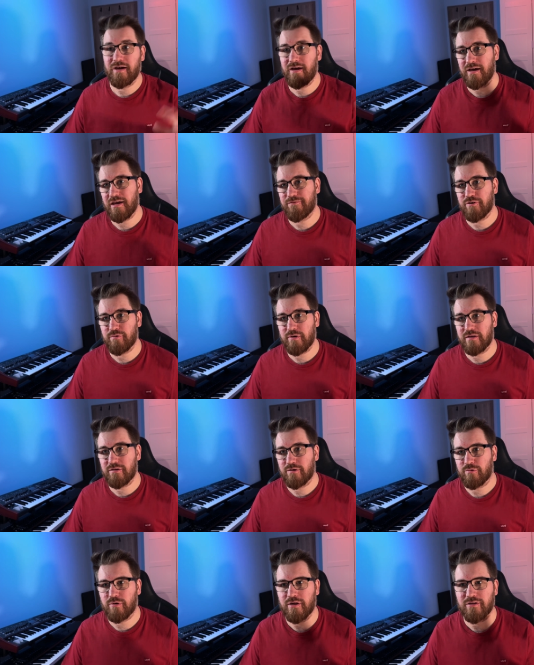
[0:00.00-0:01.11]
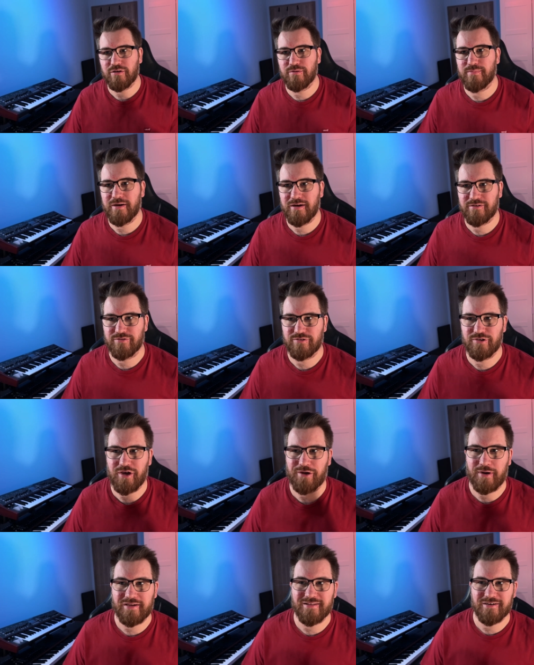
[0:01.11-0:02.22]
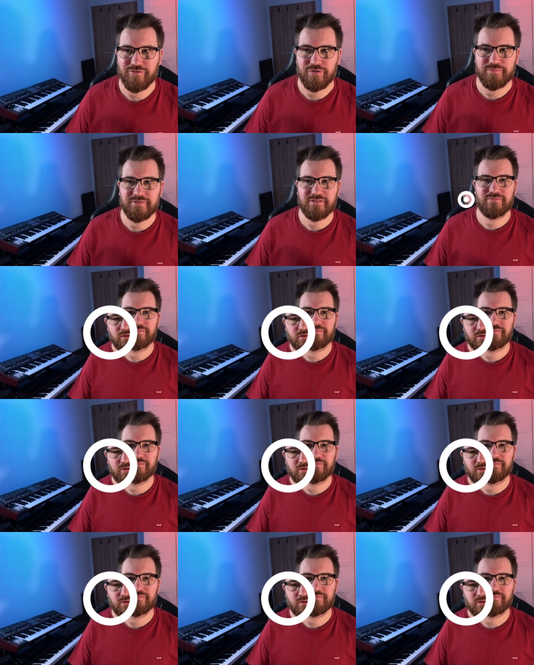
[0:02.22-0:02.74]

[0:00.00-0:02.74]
Hi everyone, welcome back to DIY DevOps.